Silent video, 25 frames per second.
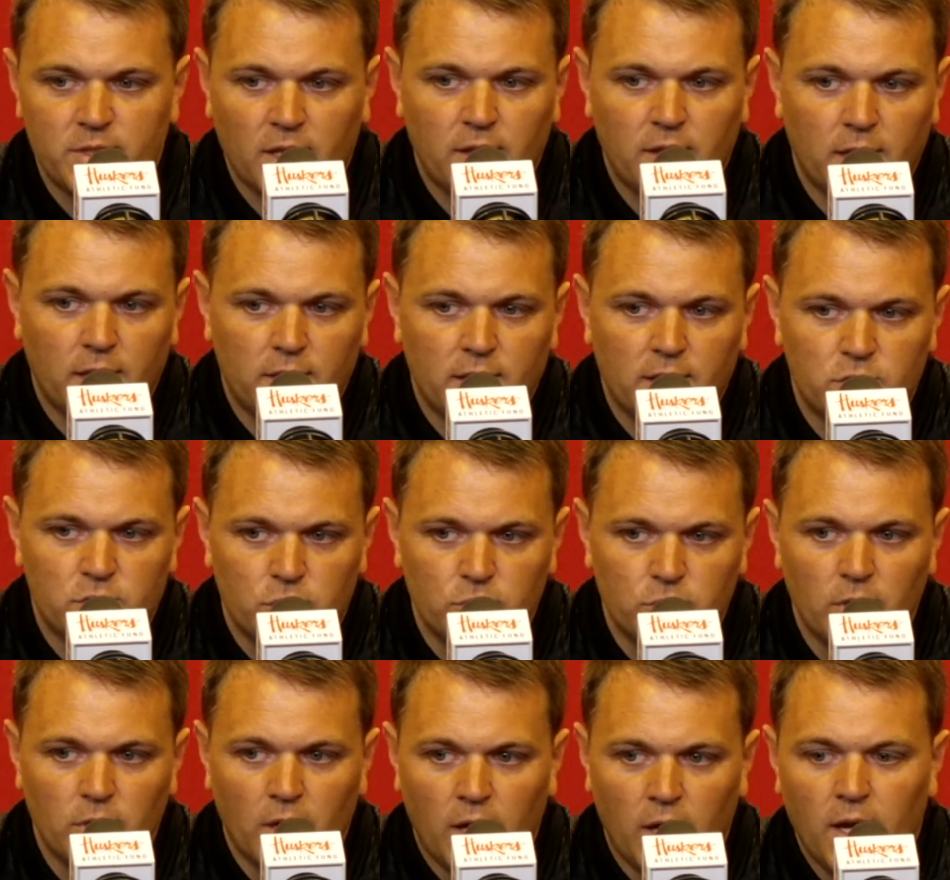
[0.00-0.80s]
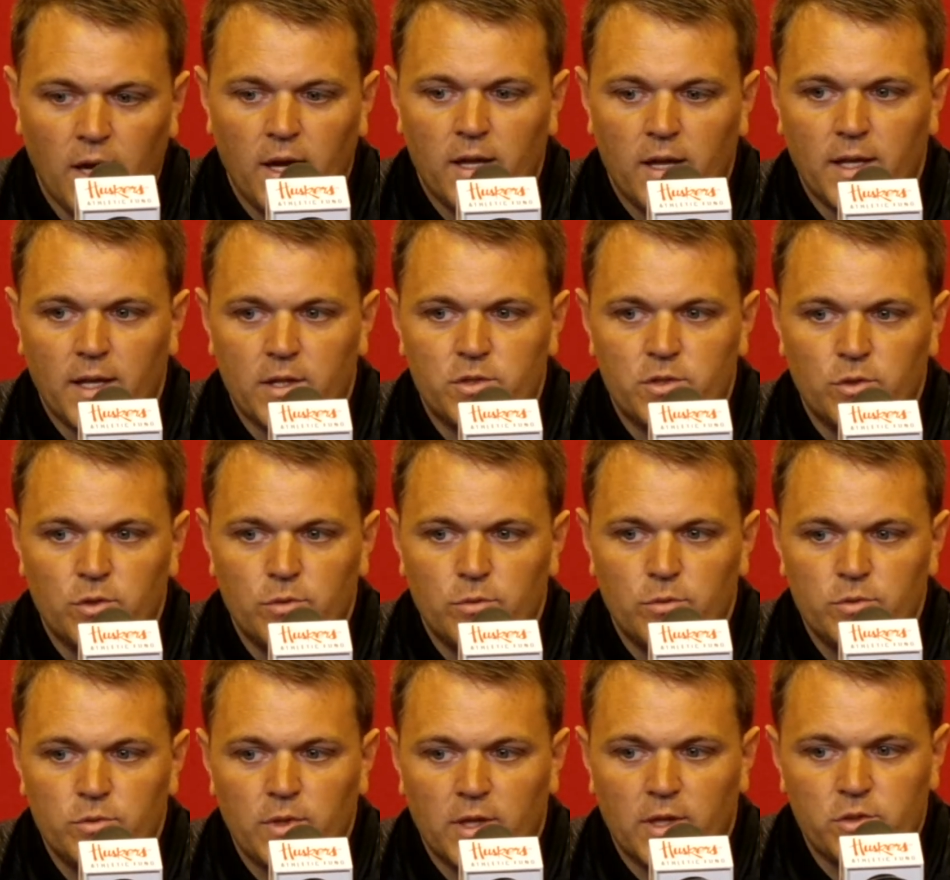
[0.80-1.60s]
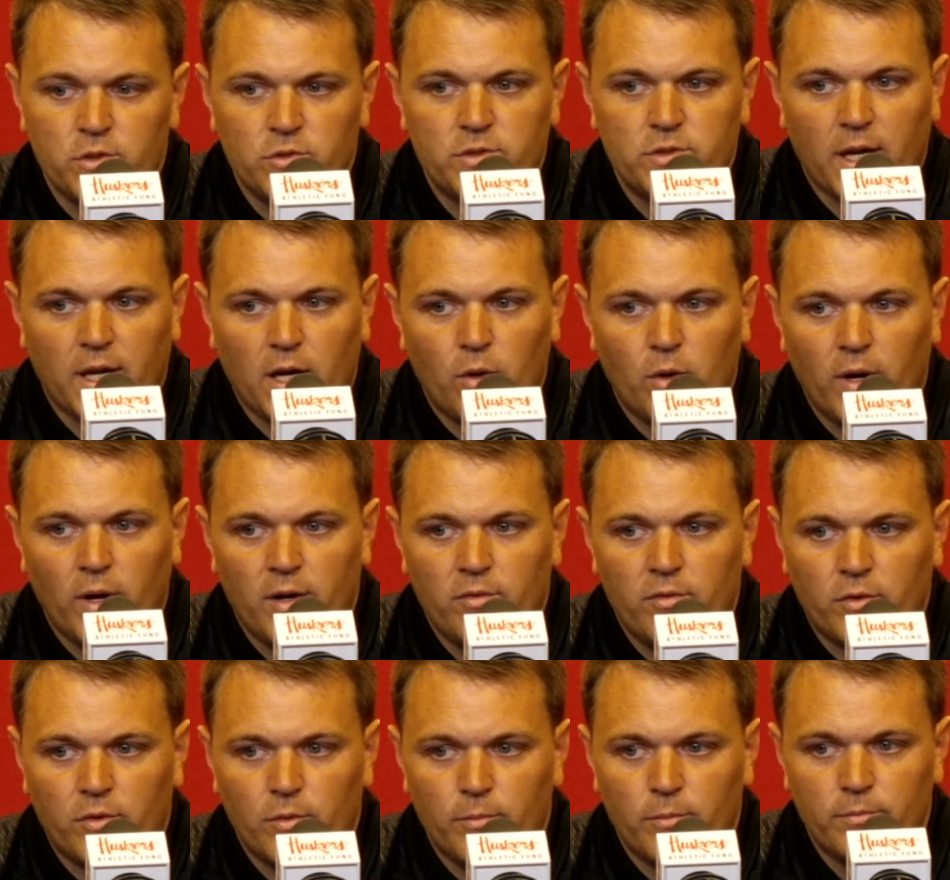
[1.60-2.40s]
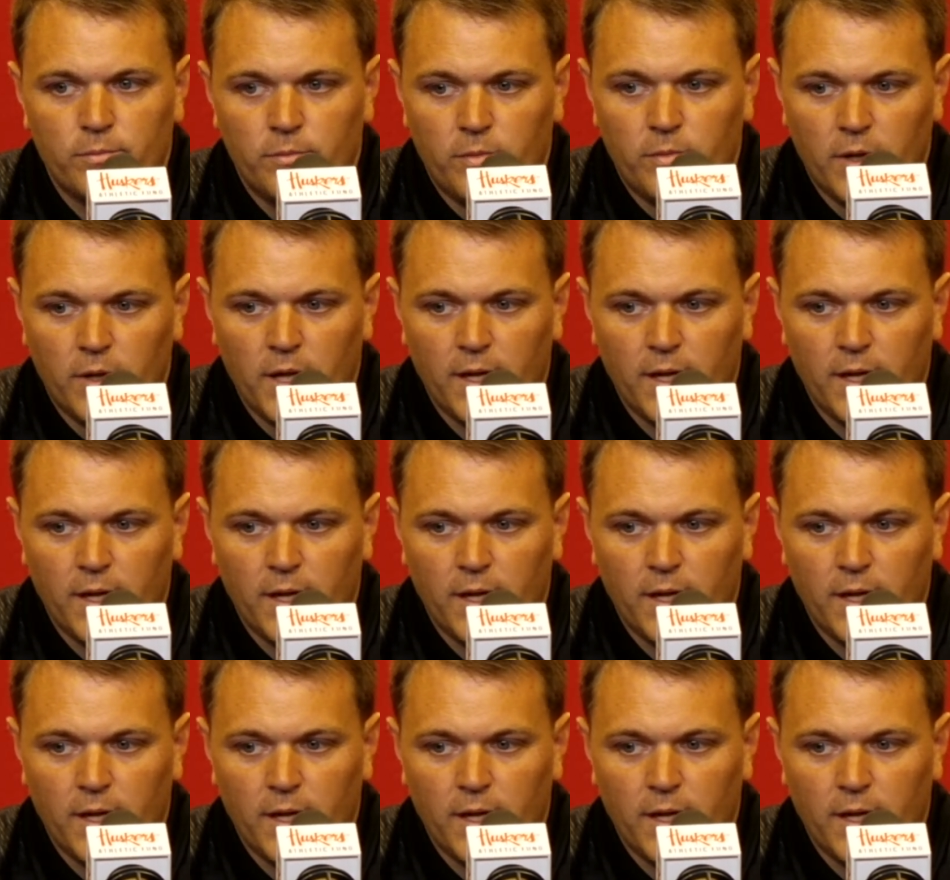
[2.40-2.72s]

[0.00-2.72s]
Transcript: I think, that you take away from